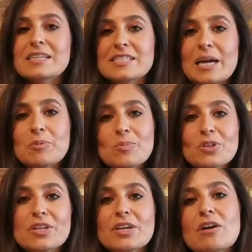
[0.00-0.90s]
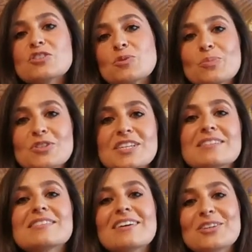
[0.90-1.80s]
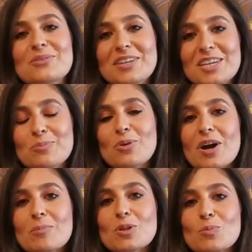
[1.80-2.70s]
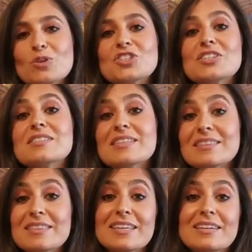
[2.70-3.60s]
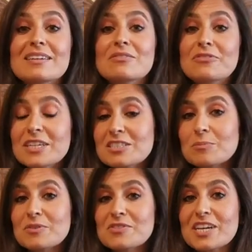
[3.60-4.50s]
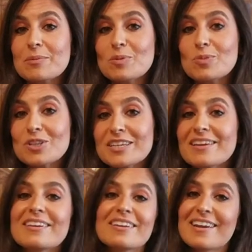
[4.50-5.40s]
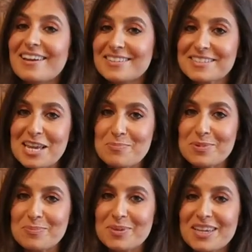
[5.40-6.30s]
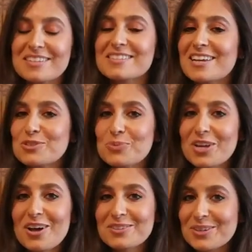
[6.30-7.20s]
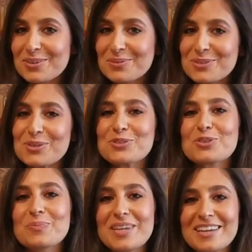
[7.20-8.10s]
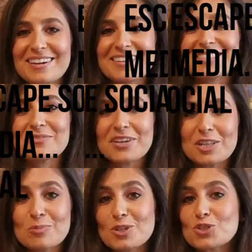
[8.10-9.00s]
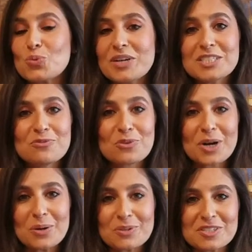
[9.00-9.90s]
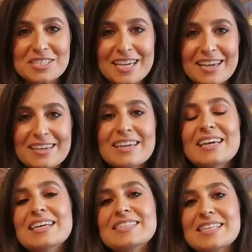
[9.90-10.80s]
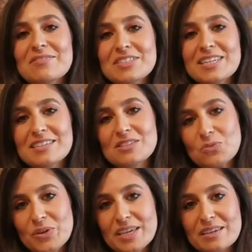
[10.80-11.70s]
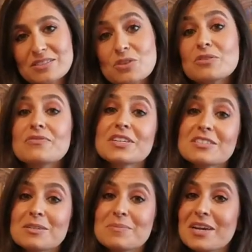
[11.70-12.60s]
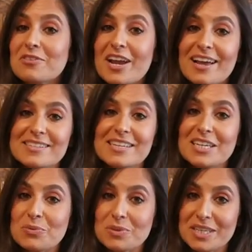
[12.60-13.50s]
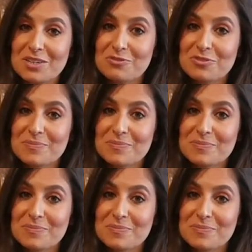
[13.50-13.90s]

Cyberbullying also presents a unique problem, which is that the victim of cyberbullying cannot escape it, because as we all know, social media is available 24 hours a day, 7 days a week, so the victim never has any relief.